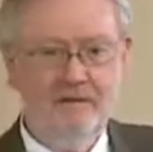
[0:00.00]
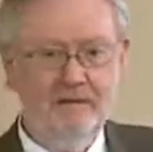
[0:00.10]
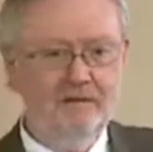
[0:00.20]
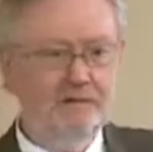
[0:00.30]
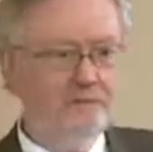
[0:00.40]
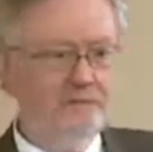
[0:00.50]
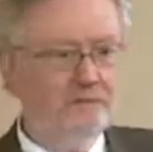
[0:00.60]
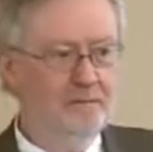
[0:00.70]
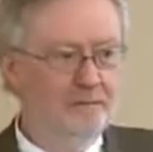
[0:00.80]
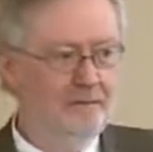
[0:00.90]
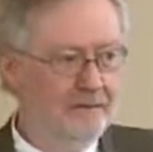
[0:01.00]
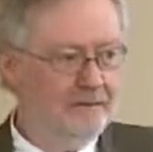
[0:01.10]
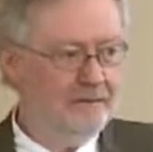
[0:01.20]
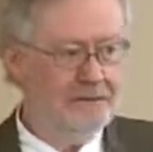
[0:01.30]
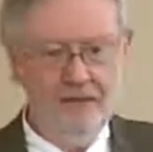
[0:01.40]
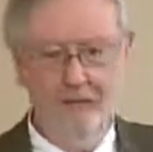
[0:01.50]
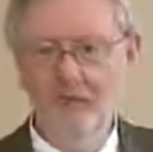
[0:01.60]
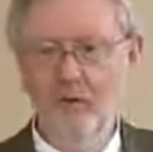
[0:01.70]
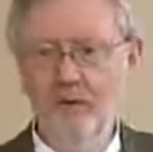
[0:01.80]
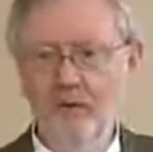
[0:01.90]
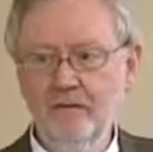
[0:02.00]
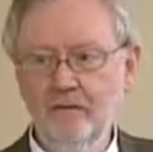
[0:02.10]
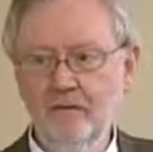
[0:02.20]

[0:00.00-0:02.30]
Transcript: And that gets kind of boring for